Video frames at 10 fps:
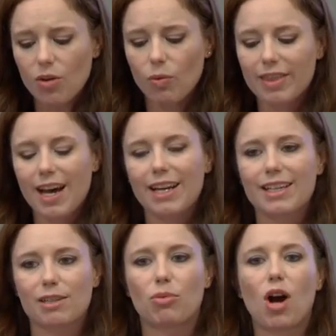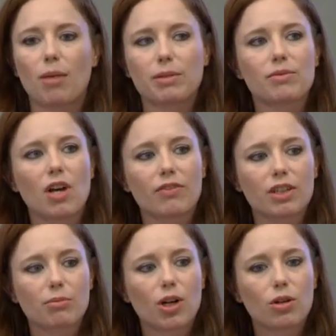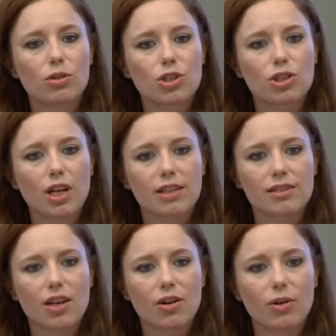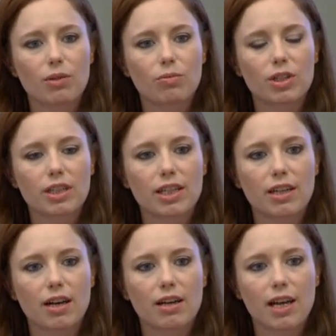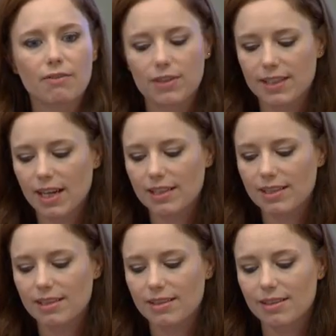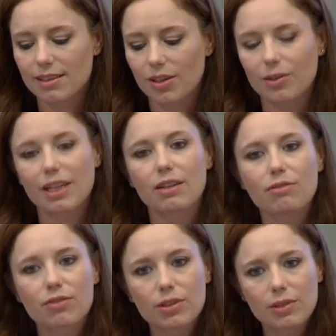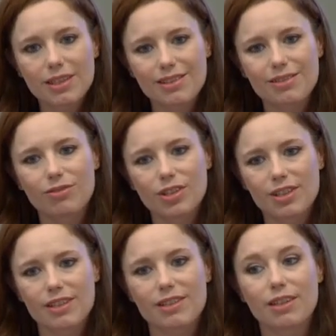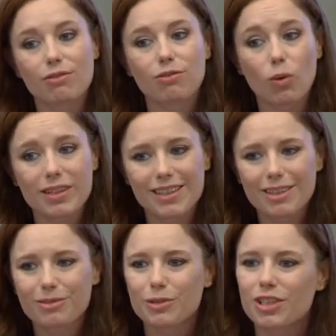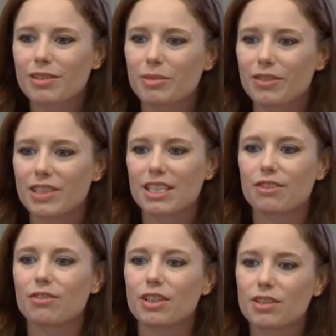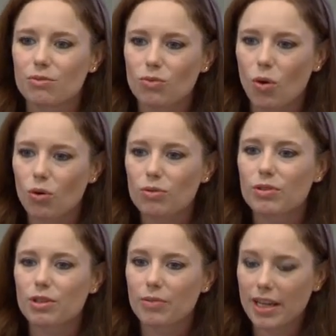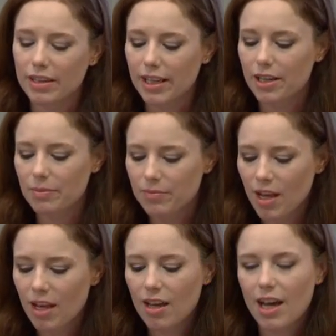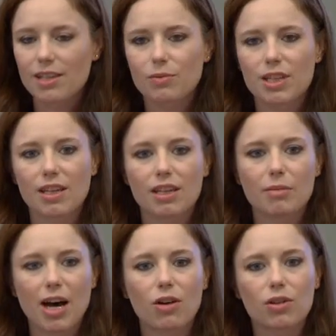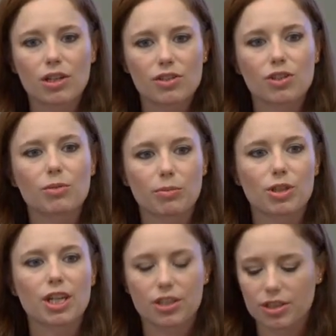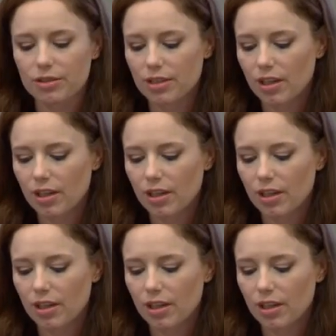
With that, it's a problem-solving approach, and so it really emphasizes, you know, influence versus enforcing, which is a bit of a different role for the regulator as we think about consumer protection.